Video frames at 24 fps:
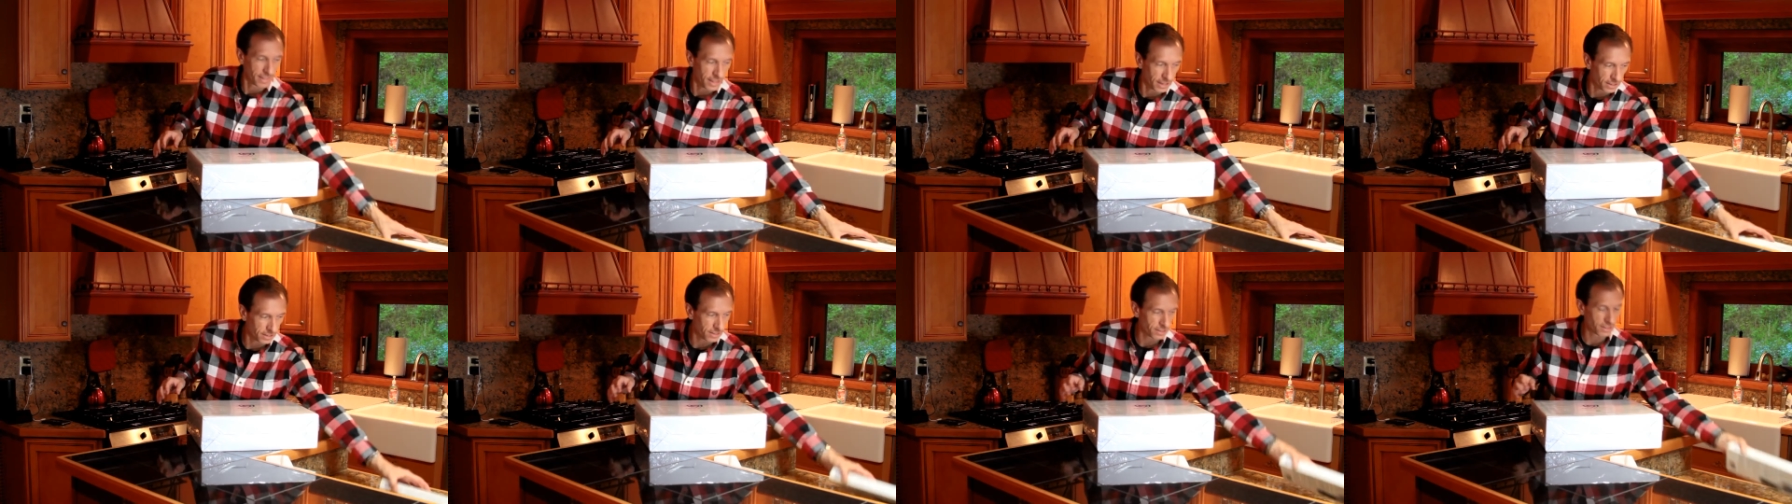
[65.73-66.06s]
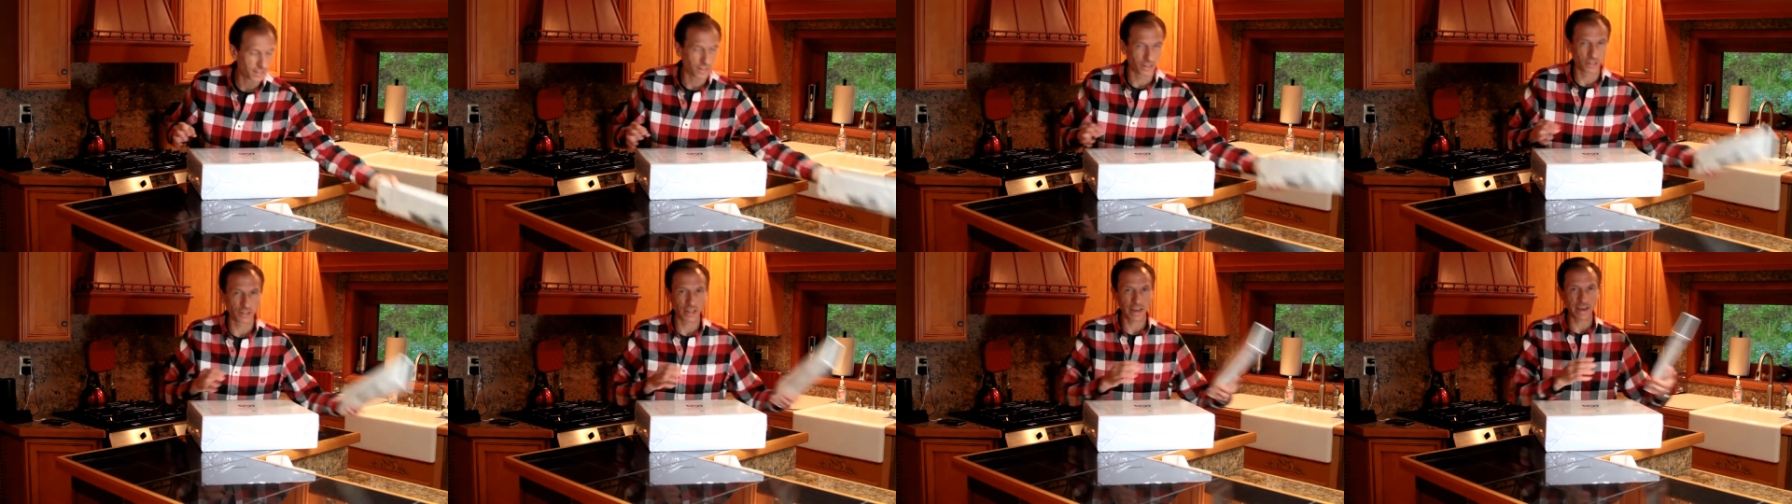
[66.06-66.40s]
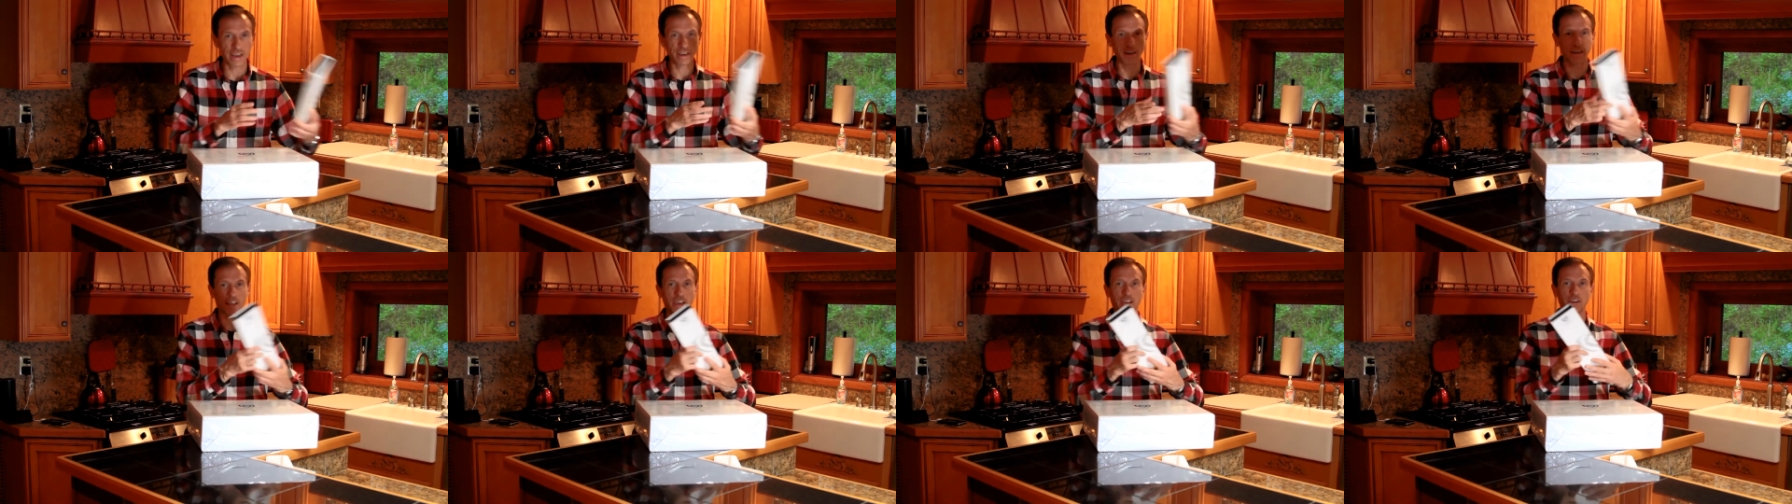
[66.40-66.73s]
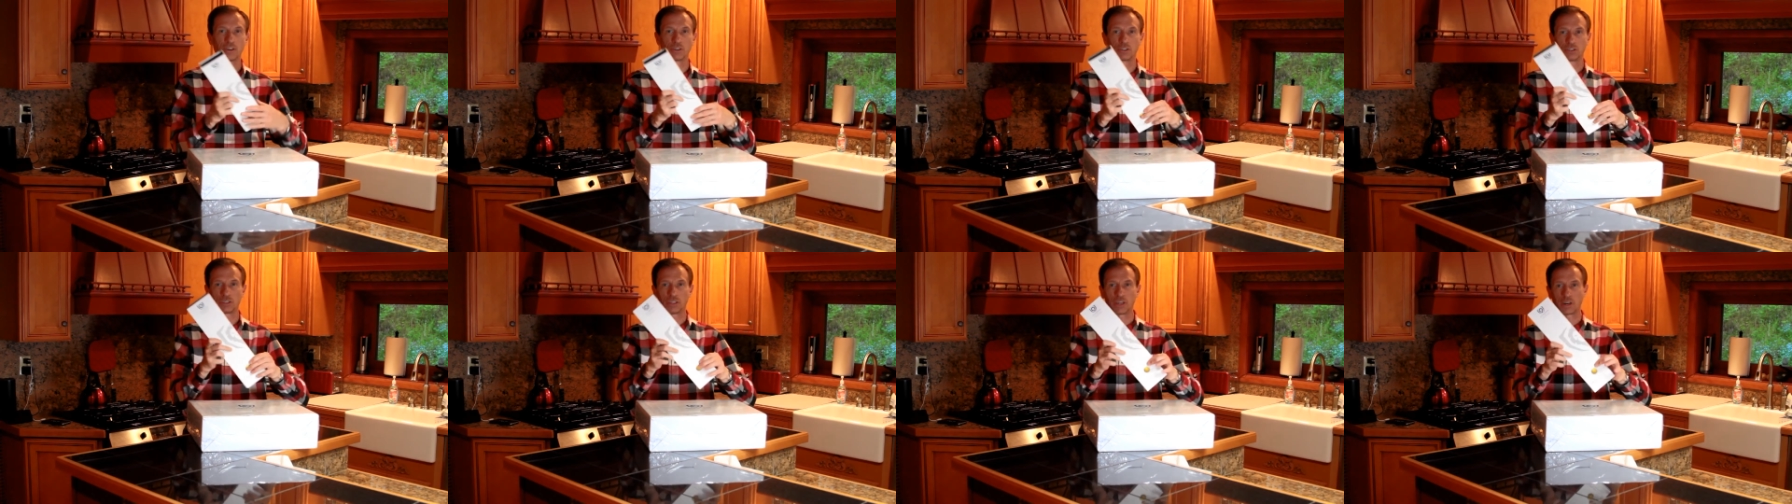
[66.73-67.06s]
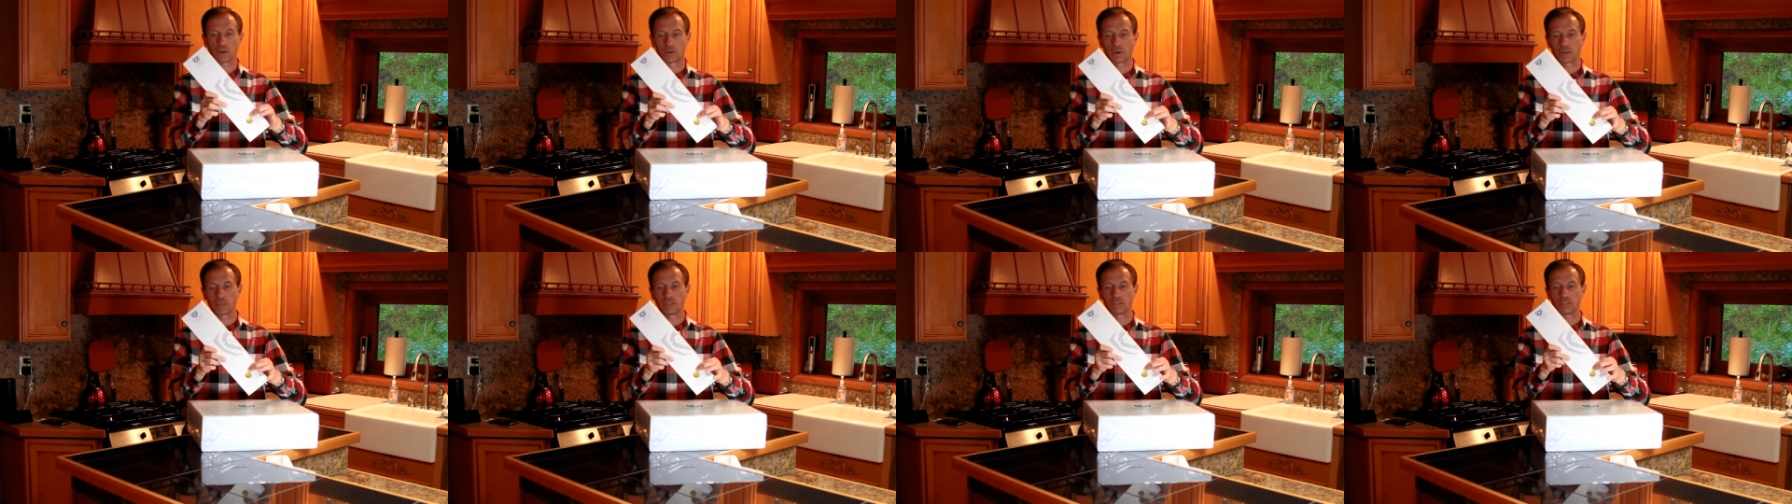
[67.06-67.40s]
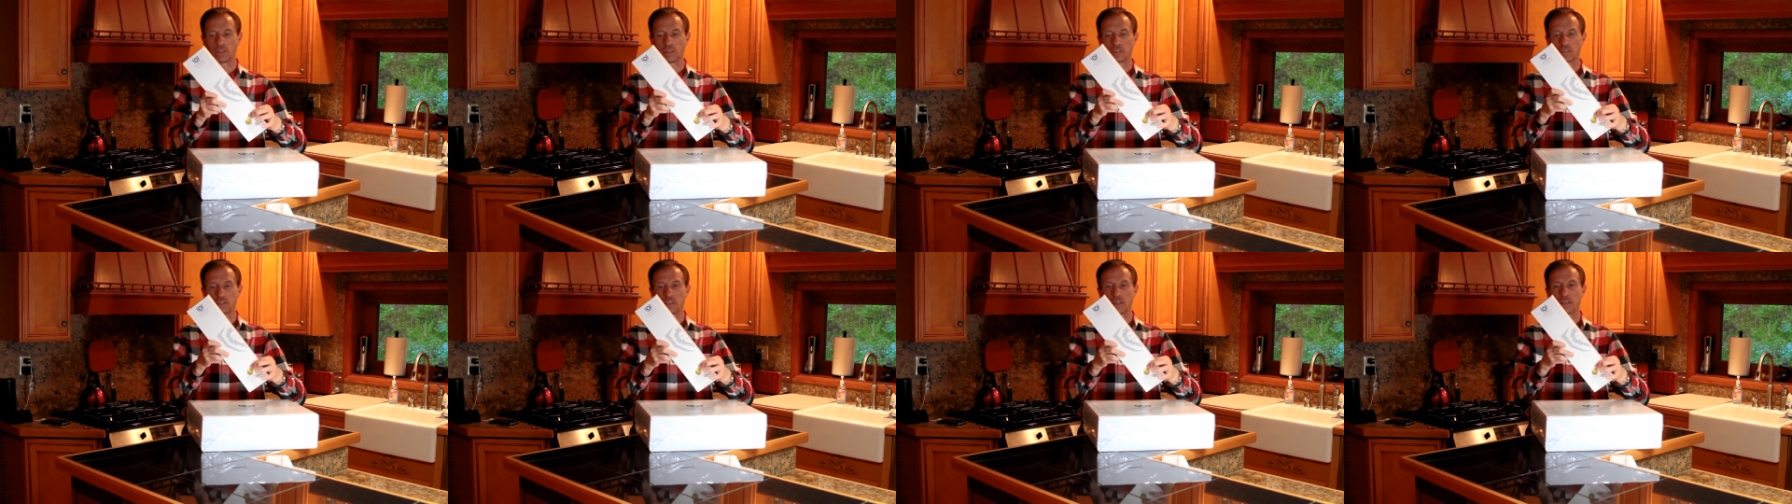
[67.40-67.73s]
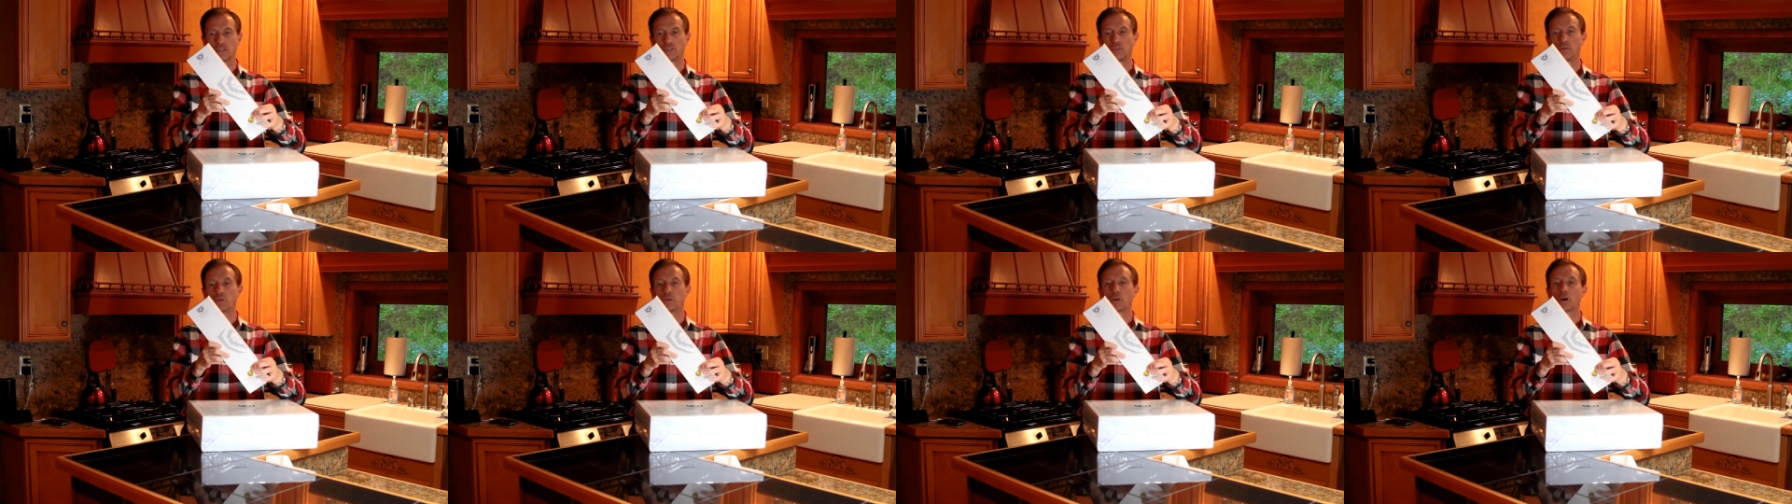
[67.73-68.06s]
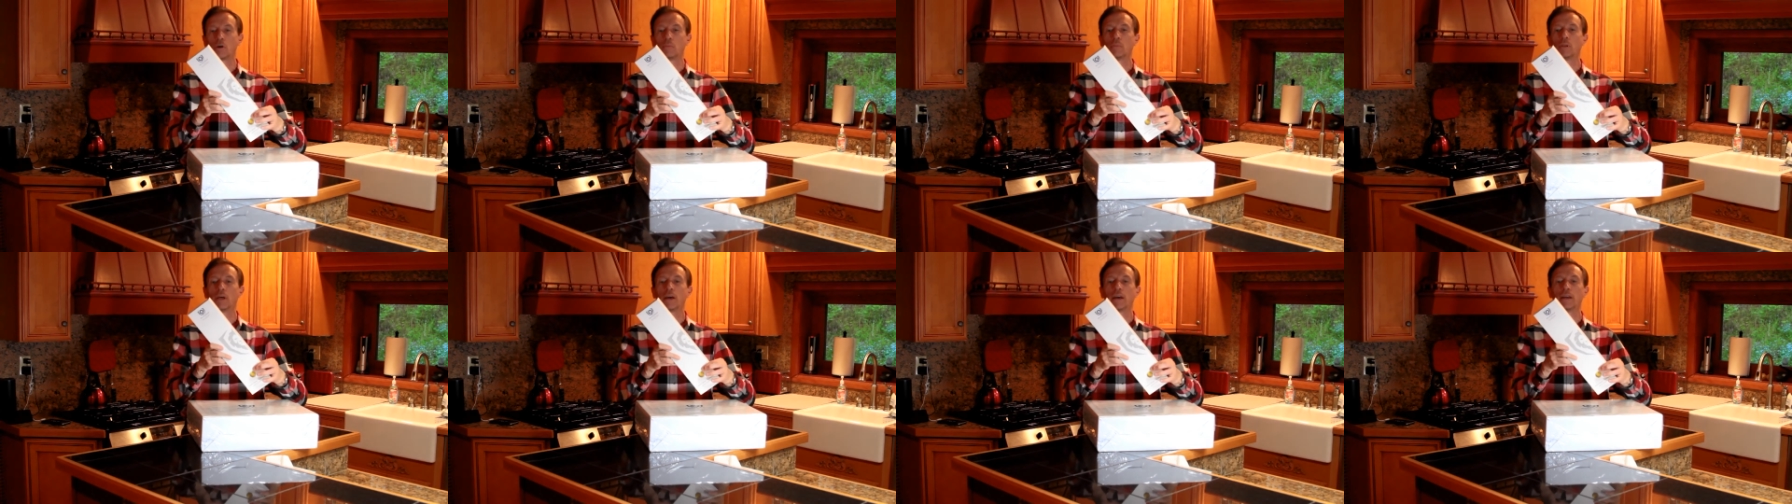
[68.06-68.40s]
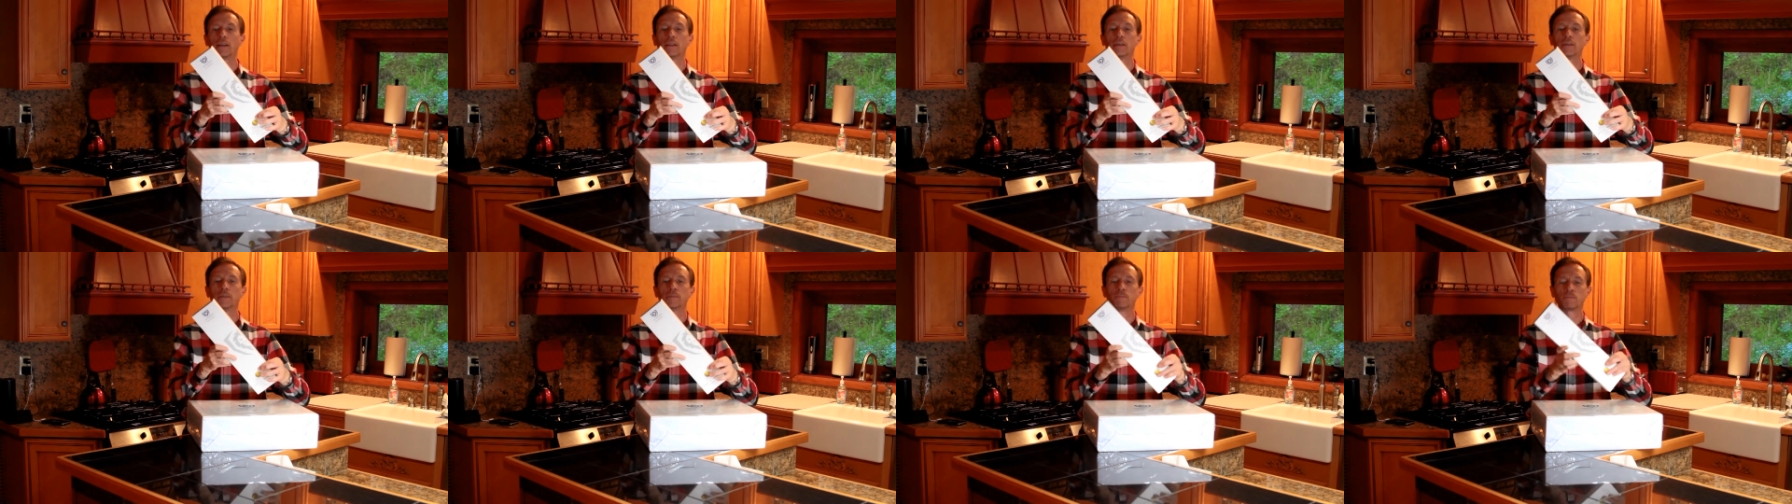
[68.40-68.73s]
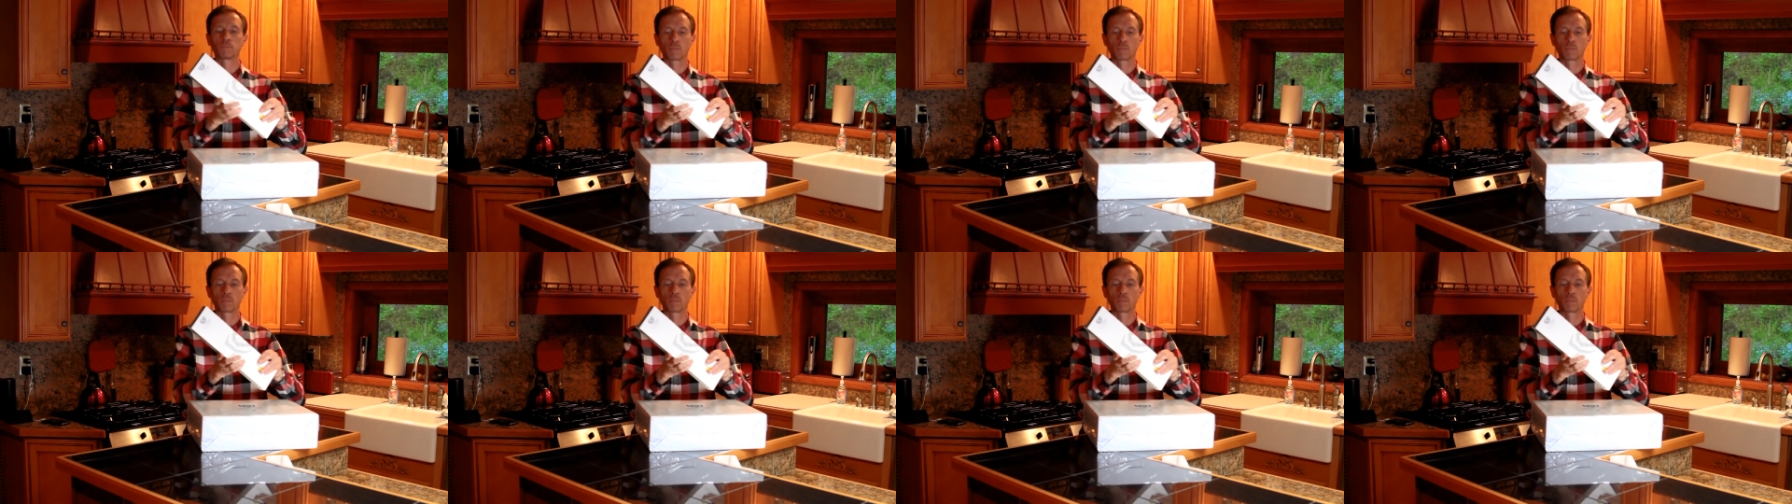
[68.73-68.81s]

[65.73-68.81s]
This is the Gladiator series, this Santoku blade,